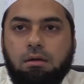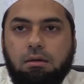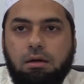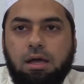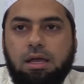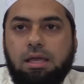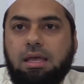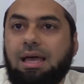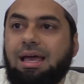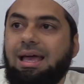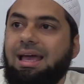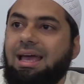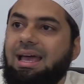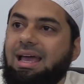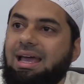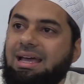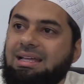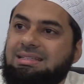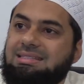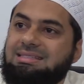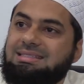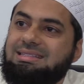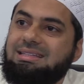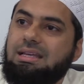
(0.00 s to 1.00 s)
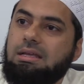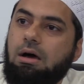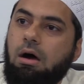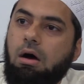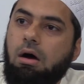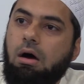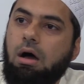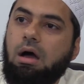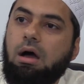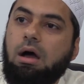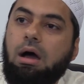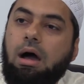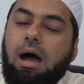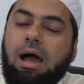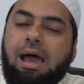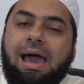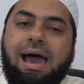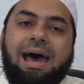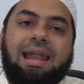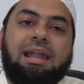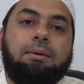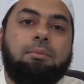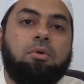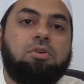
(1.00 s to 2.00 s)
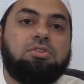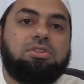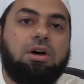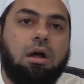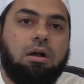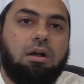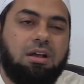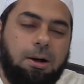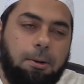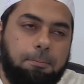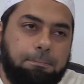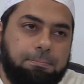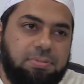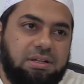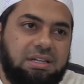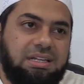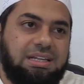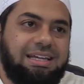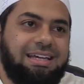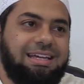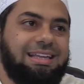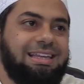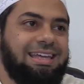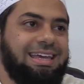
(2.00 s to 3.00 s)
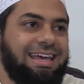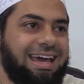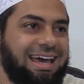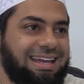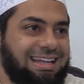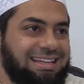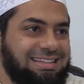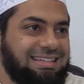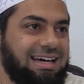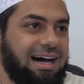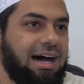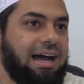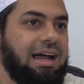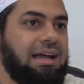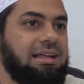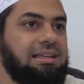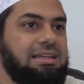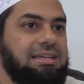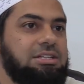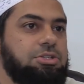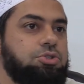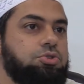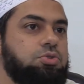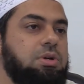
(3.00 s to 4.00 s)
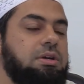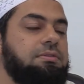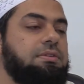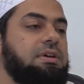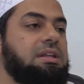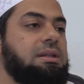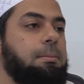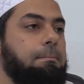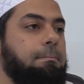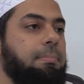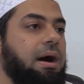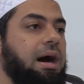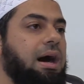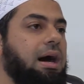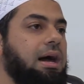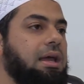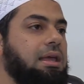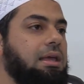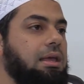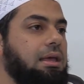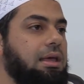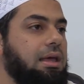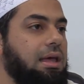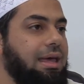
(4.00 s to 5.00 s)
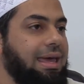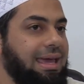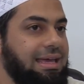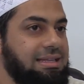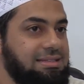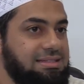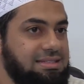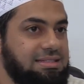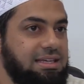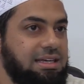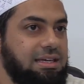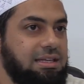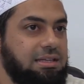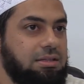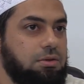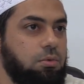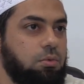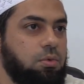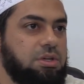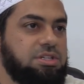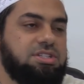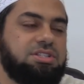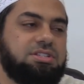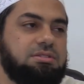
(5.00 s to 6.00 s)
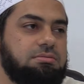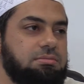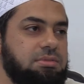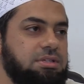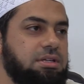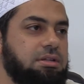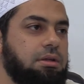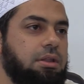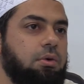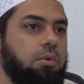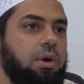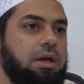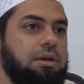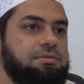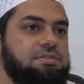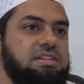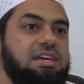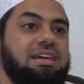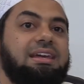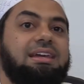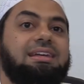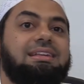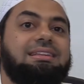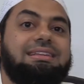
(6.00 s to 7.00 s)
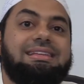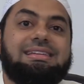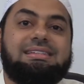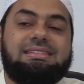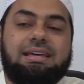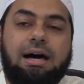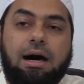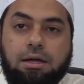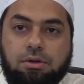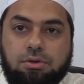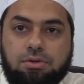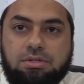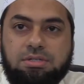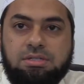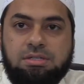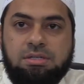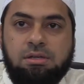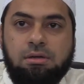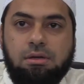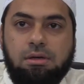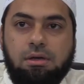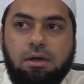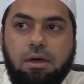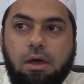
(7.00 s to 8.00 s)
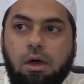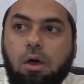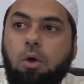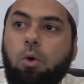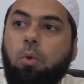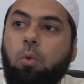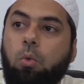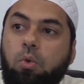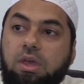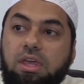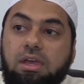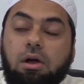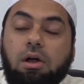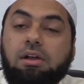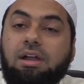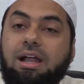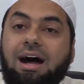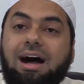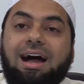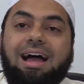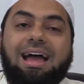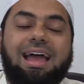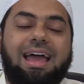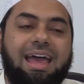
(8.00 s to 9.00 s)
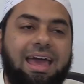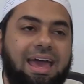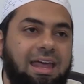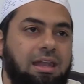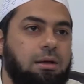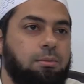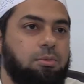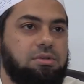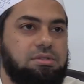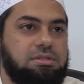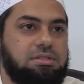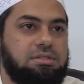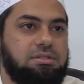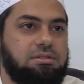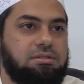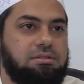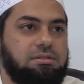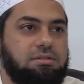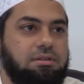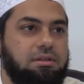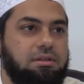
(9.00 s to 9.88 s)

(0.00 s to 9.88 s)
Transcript: Right? Animals are completely and entirely driven by instinct, which is another way of saying desires. We are not animals.